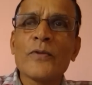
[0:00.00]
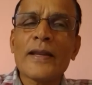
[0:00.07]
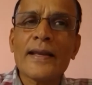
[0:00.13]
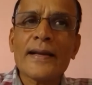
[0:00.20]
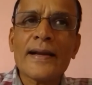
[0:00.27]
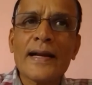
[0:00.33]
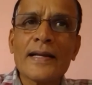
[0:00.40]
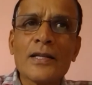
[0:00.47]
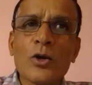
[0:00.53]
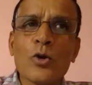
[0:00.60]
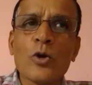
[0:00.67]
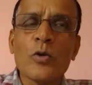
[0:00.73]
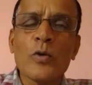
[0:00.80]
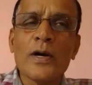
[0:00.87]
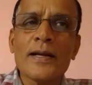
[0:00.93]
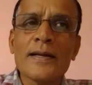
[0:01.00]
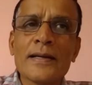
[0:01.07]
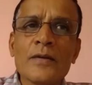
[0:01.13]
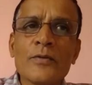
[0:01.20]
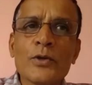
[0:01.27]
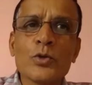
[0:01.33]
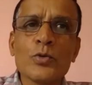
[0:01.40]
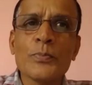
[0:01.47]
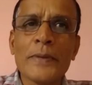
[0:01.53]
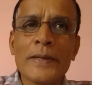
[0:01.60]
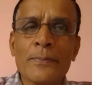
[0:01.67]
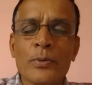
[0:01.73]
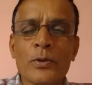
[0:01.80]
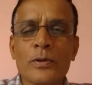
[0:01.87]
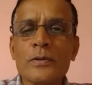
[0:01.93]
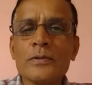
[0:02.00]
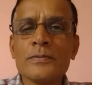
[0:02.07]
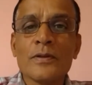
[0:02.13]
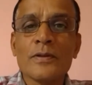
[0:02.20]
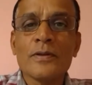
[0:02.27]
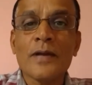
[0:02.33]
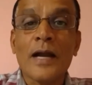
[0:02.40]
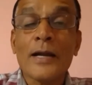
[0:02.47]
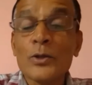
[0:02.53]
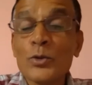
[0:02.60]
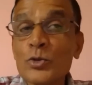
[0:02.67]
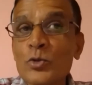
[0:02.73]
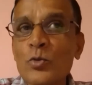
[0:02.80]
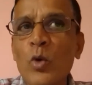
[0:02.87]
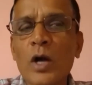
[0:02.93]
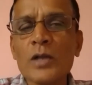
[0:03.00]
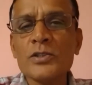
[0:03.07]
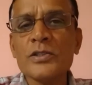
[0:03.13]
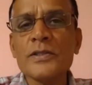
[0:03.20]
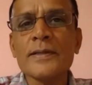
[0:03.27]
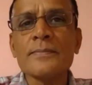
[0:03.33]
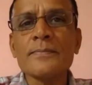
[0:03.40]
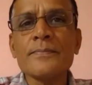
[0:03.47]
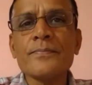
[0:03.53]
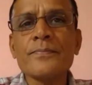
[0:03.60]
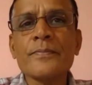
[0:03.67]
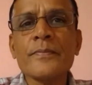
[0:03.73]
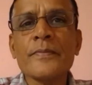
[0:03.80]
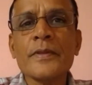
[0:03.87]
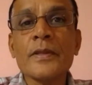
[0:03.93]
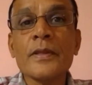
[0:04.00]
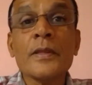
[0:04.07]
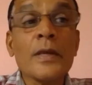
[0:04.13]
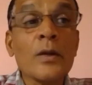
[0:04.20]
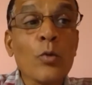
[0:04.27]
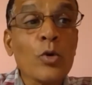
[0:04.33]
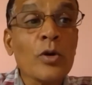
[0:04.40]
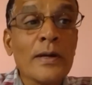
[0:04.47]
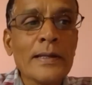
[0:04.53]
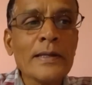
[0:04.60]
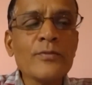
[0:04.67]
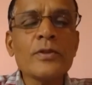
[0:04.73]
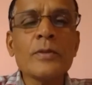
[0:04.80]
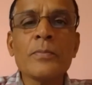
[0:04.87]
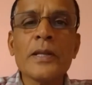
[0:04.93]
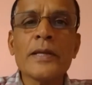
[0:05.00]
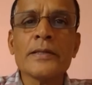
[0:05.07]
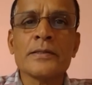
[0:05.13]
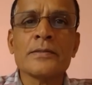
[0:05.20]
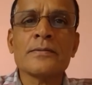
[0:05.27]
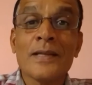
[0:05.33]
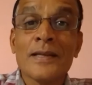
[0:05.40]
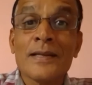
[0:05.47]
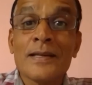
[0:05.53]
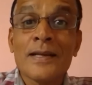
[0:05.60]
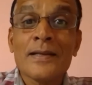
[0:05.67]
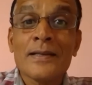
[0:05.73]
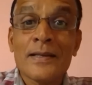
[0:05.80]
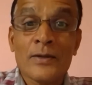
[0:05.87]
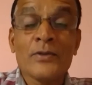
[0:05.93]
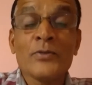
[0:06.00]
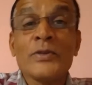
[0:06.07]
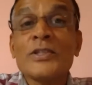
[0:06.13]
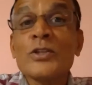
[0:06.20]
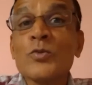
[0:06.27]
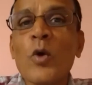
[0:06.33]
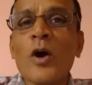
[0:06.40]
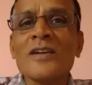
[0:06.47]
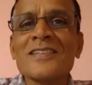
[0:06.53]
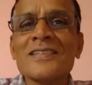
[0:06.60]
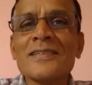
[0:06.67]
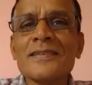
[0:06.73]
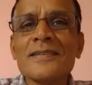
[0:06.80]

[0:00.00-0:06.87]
I cut a guava and give it to people, I used to watch them. They won't leave the plate, which is what?